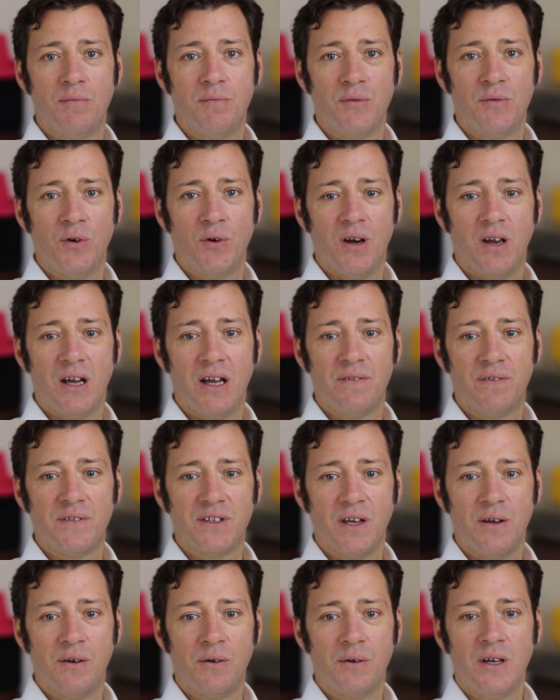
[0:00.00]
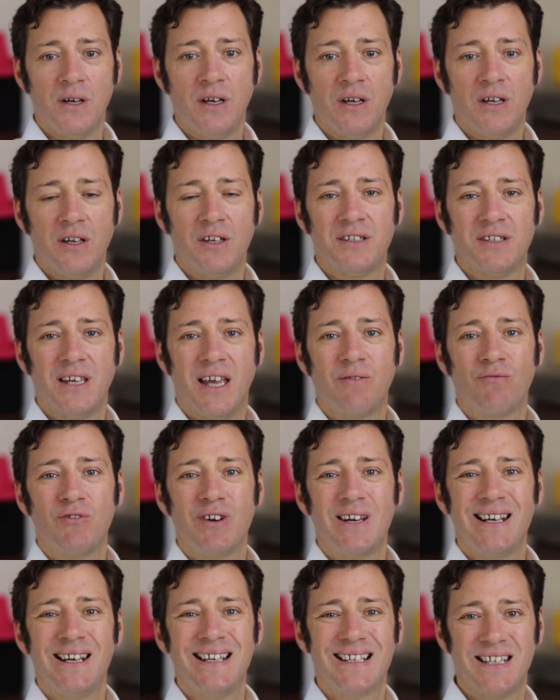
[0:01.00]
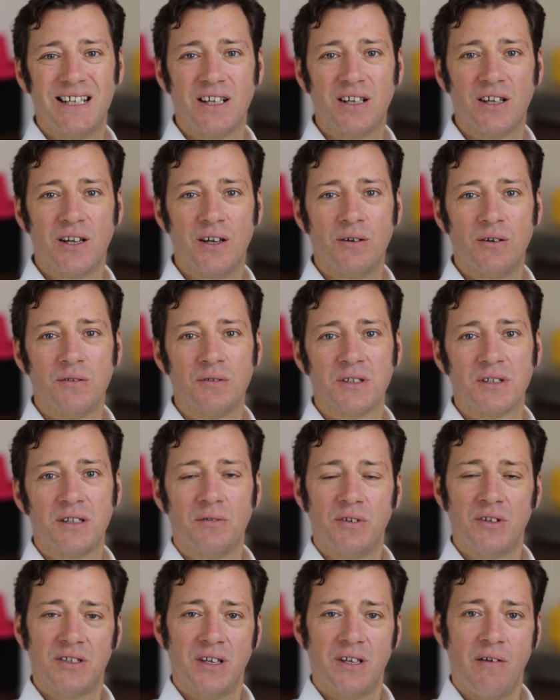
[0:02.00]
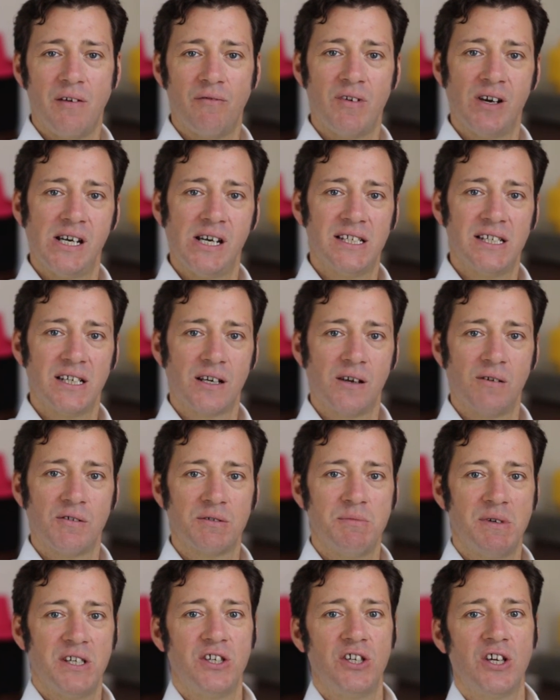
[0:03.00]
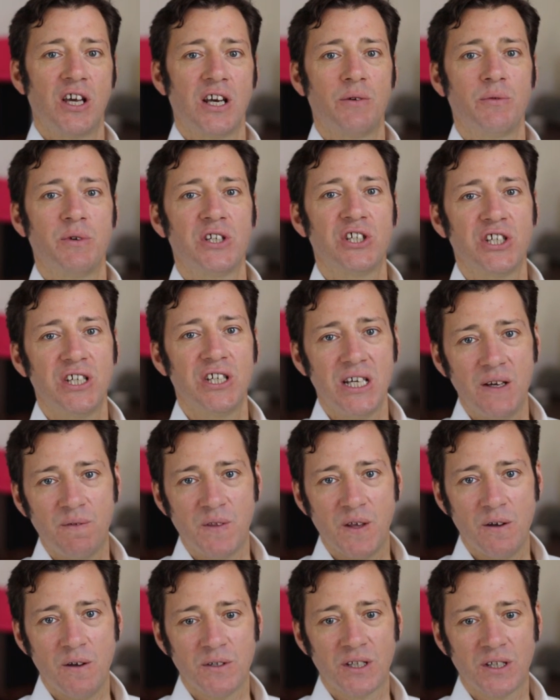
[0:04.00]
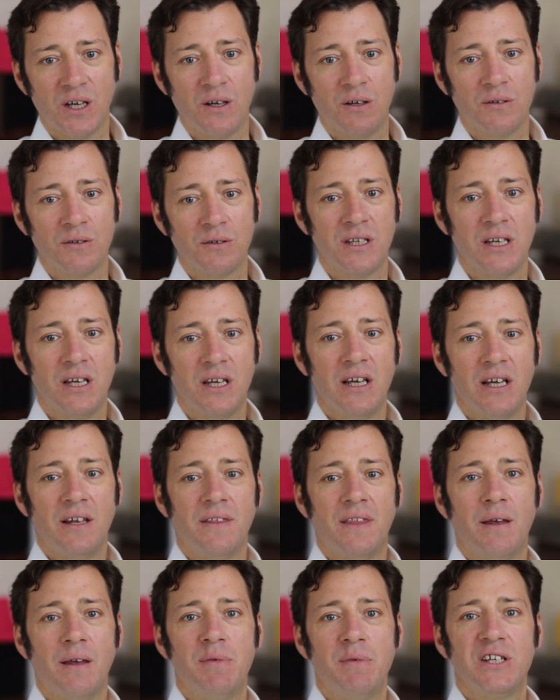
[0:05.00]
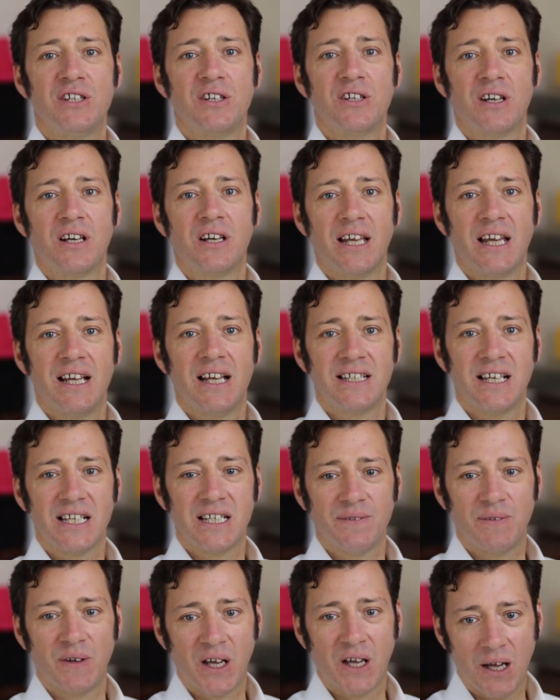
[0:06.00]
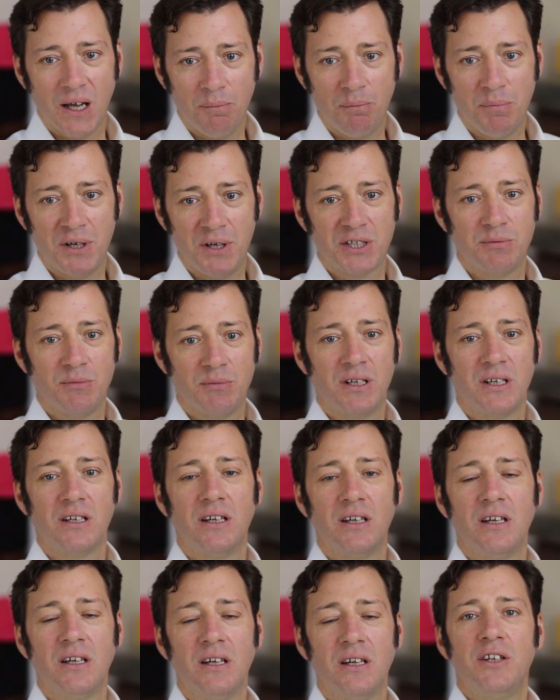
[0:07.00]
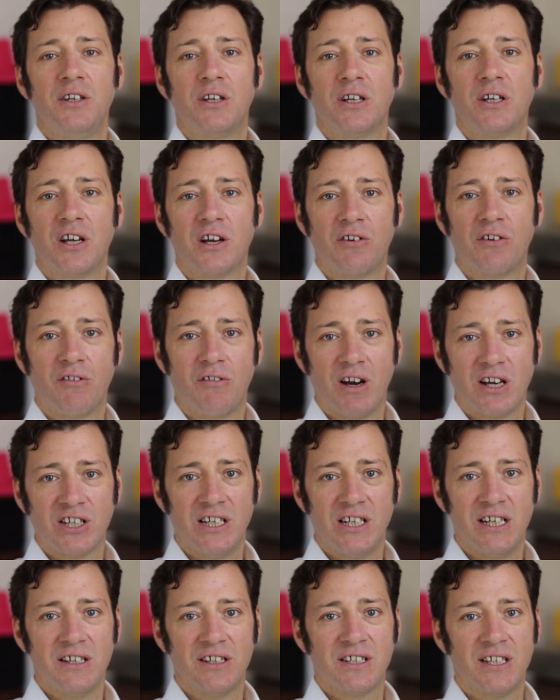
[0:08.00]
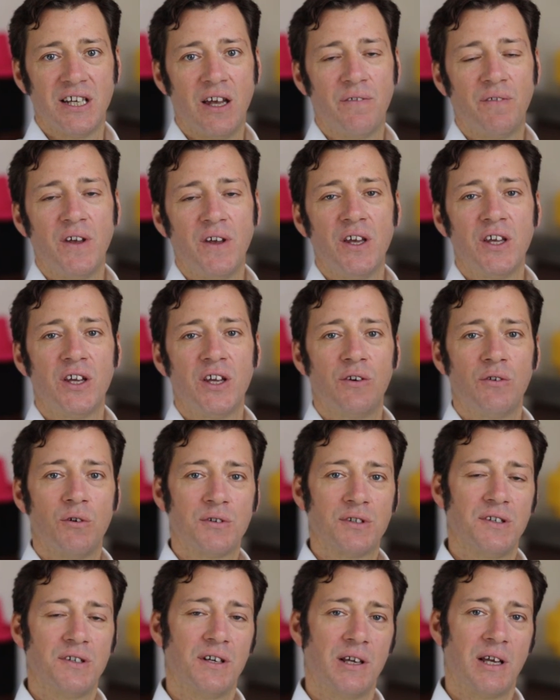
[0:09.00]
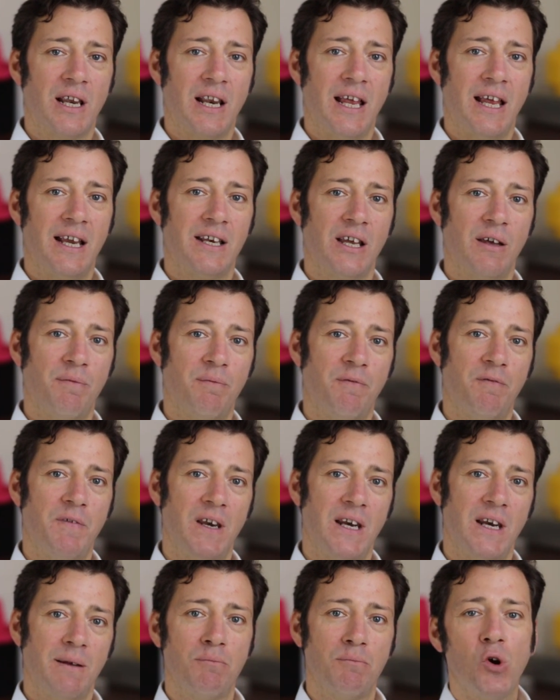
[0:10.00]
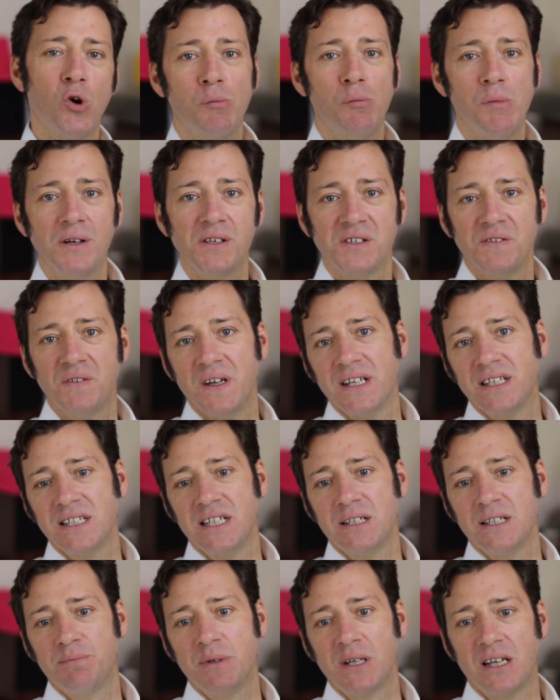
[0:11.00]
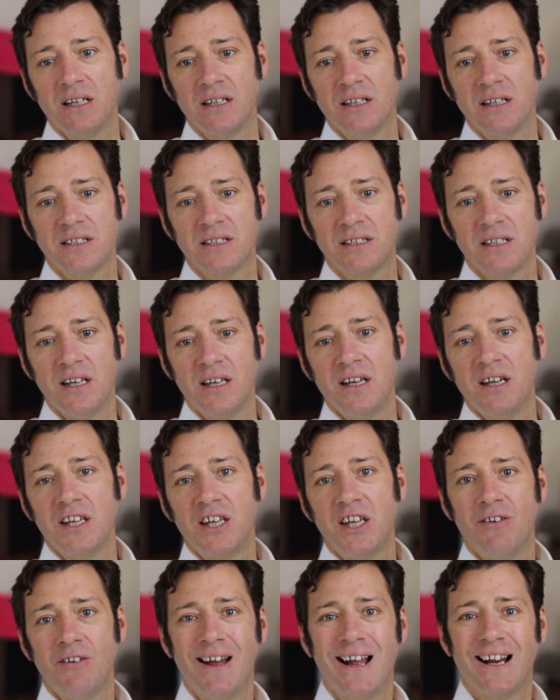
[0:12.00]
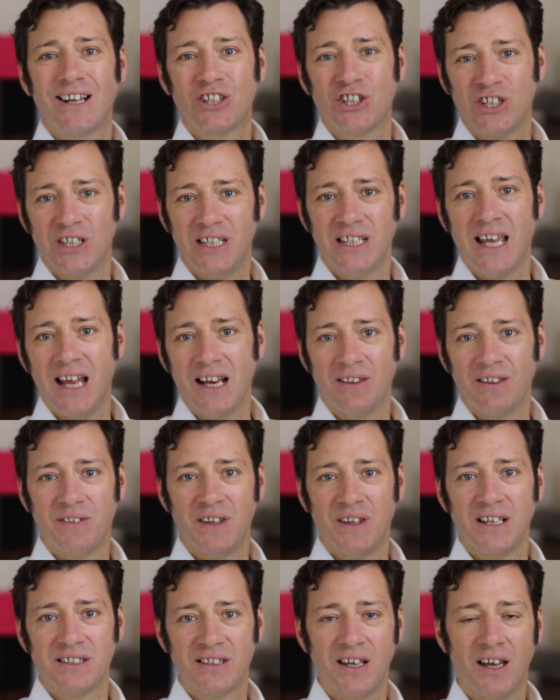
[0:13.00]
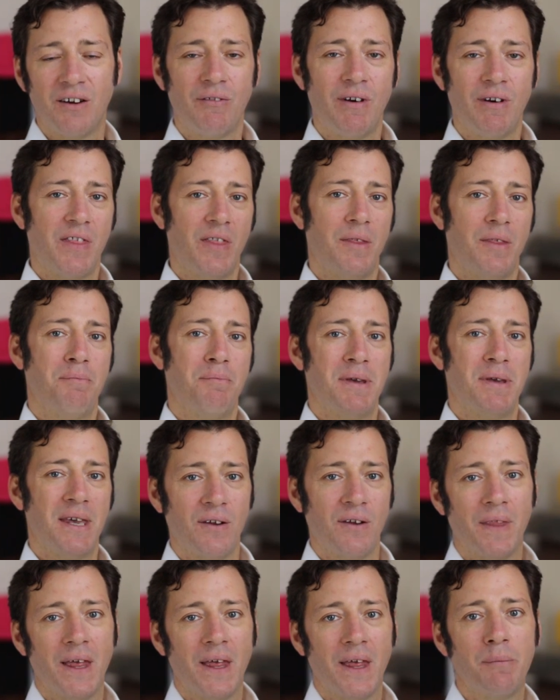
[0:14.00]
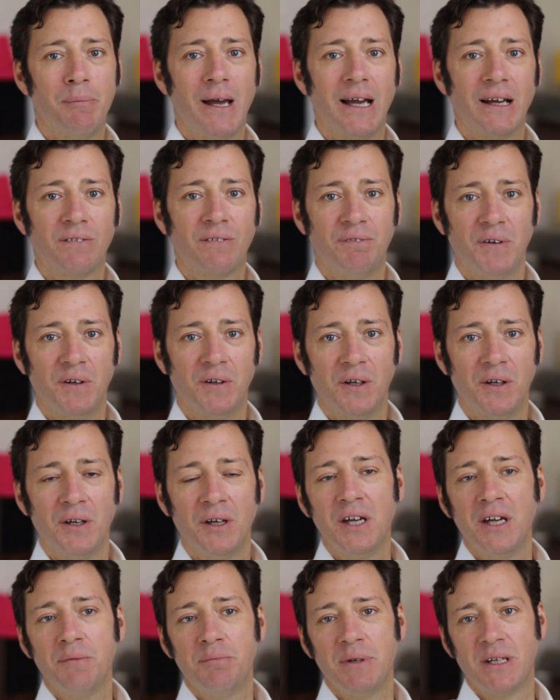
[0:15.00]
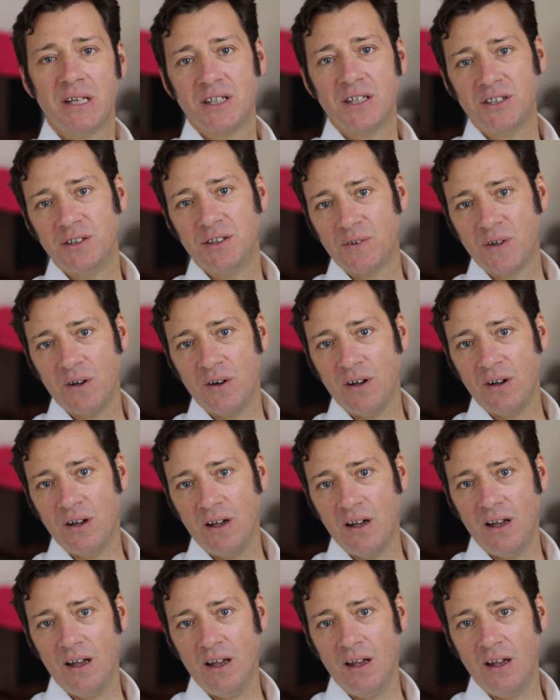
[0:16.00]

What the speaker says: your life. So you're setting realistic goals. Setting realistic goals mean you're going to achieve those goals. That means you're going to get a sense of accomplishment. You can congratulate yourself. You're also going to end up feeling more motivated because you're actually getting things done rather than being on that back foot because you've got